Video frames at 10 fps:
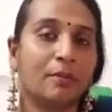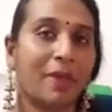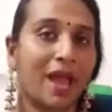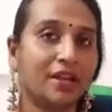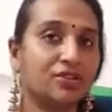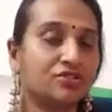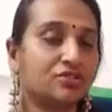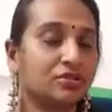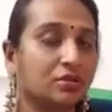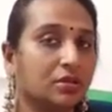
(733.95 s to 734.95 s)

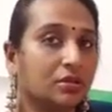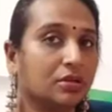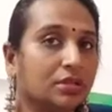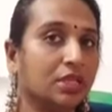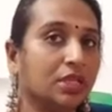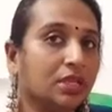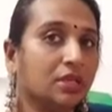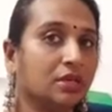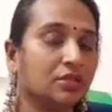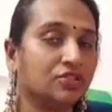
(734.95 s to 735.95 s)
manage
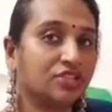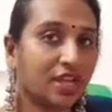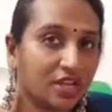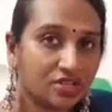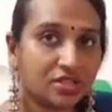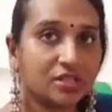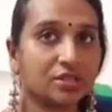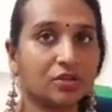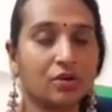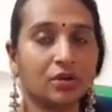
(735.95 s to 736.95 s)
the change in
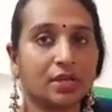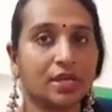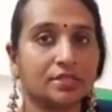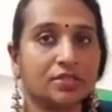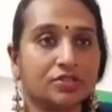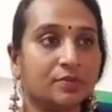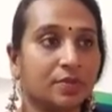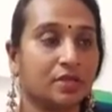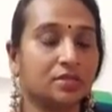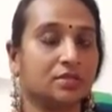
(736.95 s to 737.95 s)
the organization,
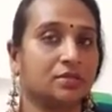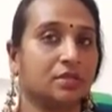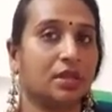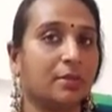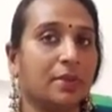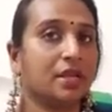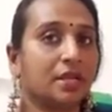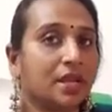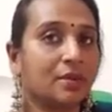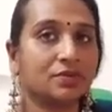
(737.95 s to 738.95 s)
because there are many
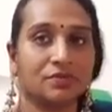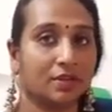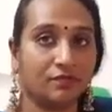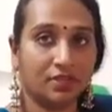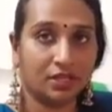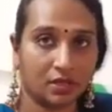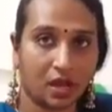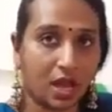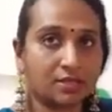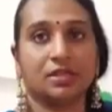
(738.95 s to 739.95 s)
times where we
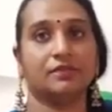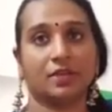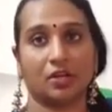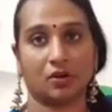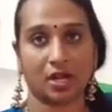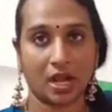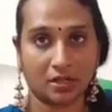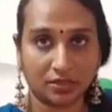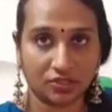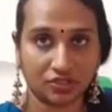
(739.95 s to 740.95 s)
ourselves cannot
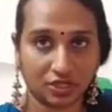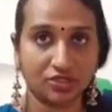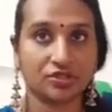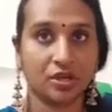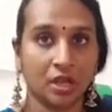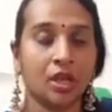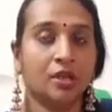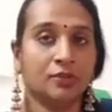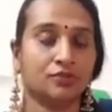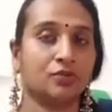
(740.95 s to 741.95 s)
handle the change.
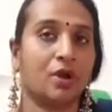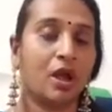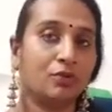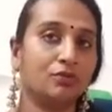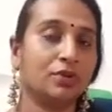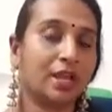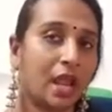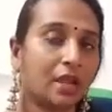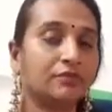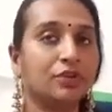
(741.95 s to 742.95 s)
So how
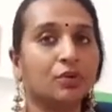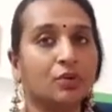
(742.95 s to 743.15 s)
can we